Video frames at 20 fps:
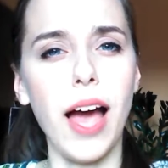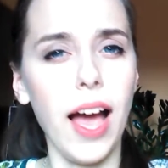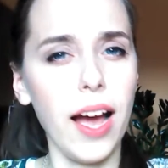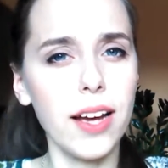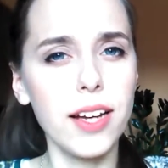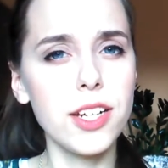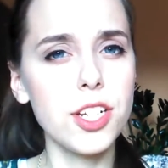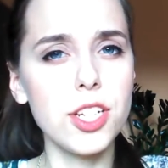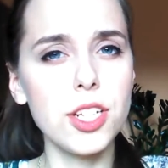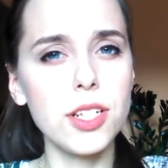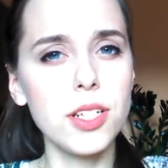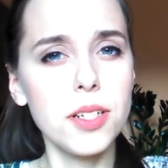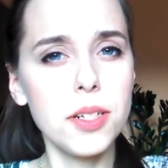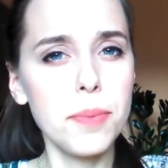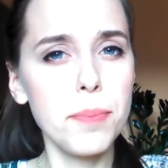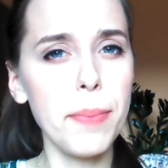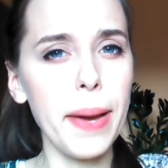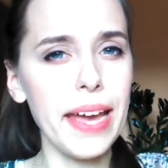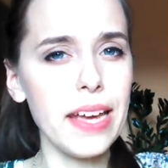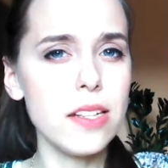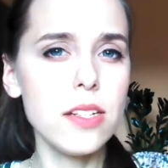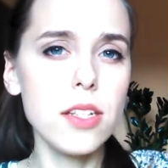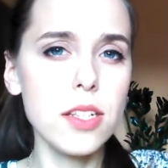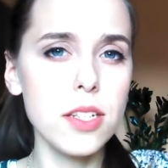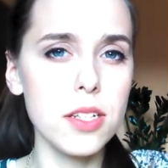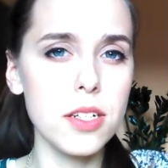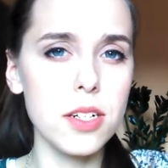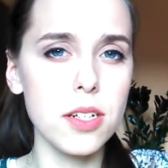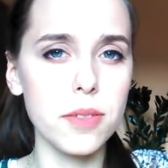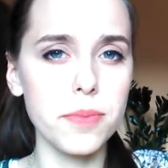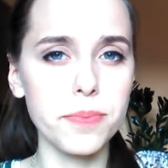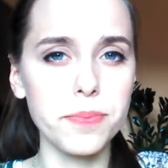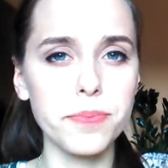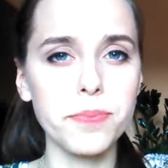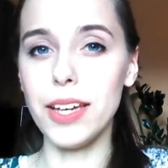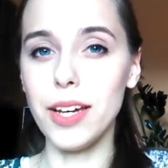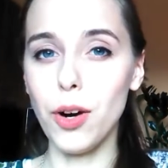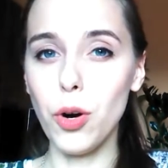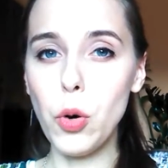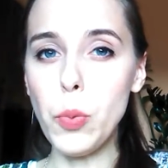action-based.
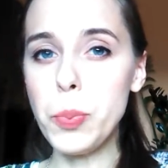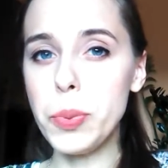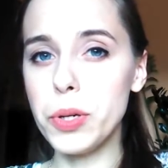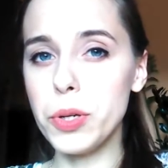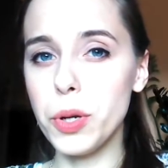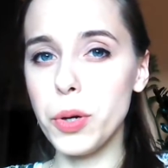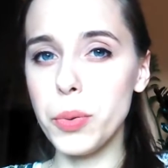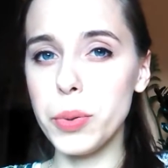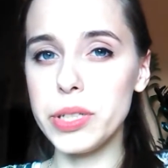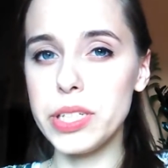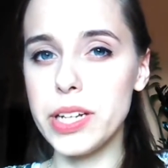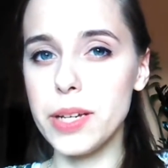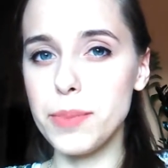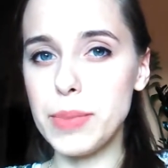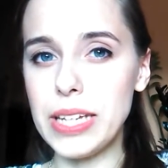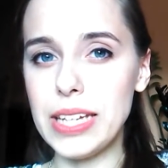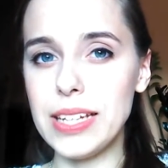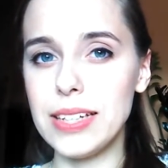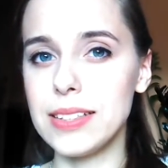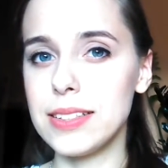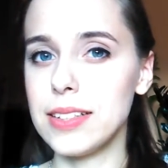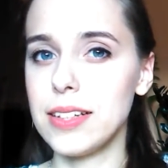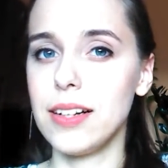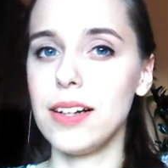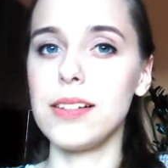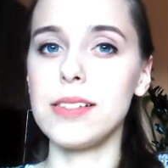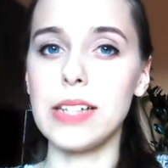I hope you know what I mean.